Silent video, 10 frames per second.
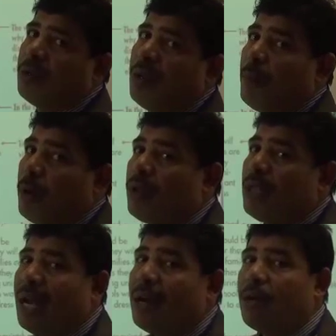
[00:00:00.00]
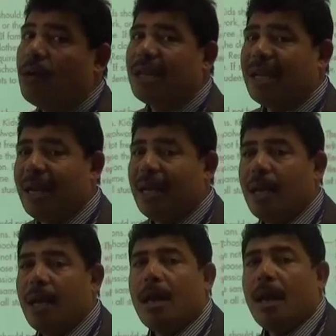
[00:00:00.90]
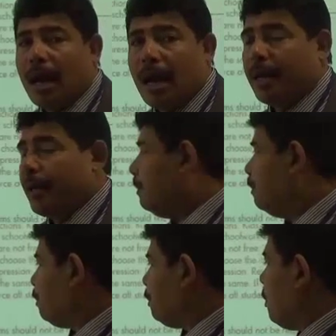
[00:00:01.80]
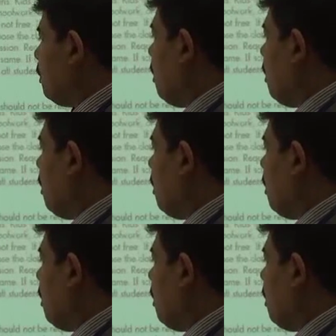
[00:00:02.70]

They are not, because they are not really alike.